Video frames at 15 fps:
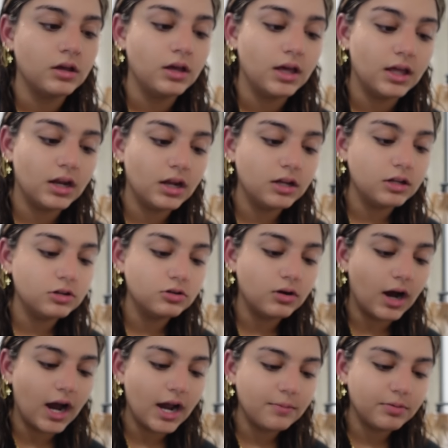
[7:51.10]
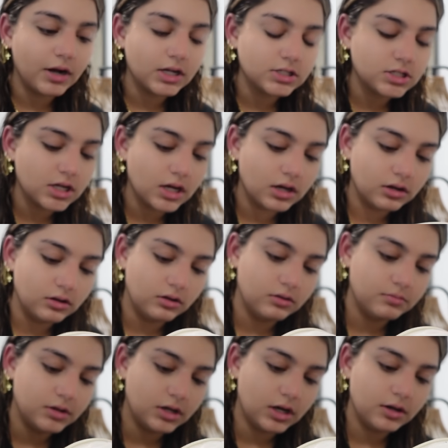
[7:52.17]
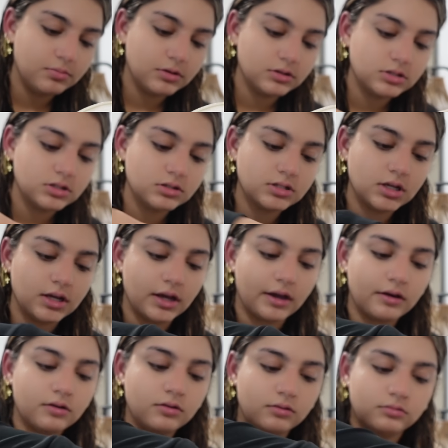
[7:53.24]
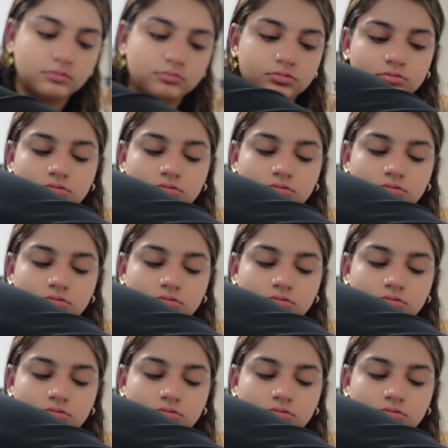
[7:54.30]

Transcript: And I need new eyebrow gel. All my eyebrow gel's like out.